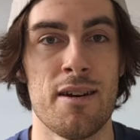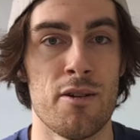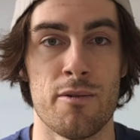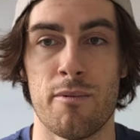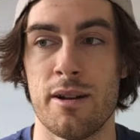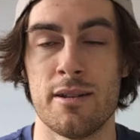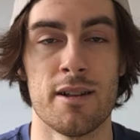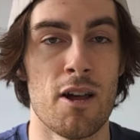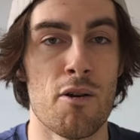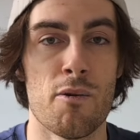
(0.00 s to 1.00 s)
or the
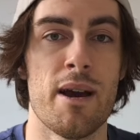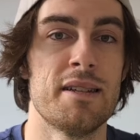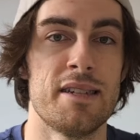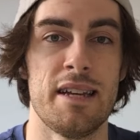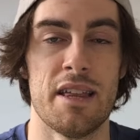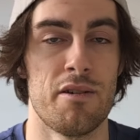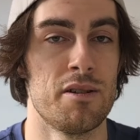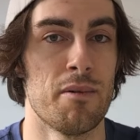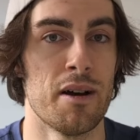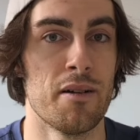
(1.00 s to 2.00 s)
lower weights are together
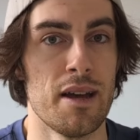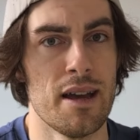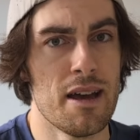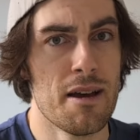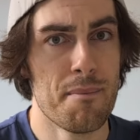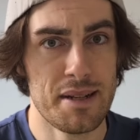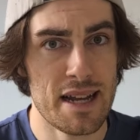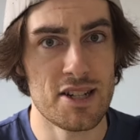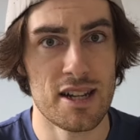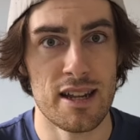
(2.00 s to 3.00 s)
as well.
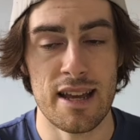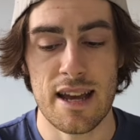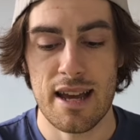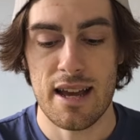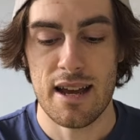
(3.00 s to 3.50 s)
Potentially.